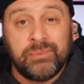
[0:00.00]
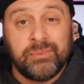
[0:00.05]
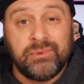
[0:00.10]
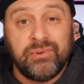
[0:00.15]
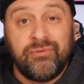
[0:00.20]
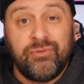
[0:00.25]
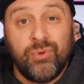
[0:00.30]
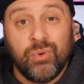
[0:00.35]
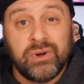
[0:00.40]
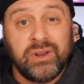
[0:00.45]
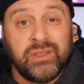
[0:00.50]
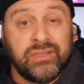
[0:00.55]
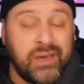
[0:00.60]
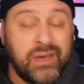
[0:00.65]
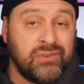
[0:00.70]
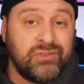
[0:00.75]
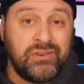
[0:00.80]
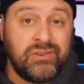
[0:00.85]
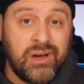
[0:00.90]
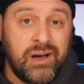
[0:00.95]
to
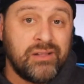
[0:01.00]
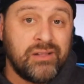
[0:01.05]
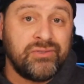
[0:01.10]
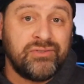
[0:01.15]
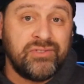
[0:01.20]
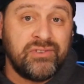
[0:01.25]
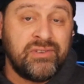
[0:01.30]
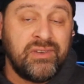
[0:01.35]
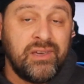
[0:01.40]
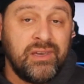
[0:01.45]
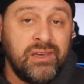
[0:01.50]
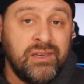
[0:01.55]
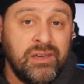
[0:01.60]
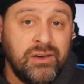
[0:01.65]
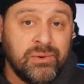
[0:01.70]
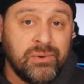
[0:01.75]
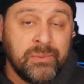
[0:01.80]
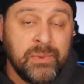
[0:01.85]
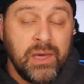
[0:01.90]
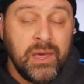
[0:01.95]
$40,000 a TEU.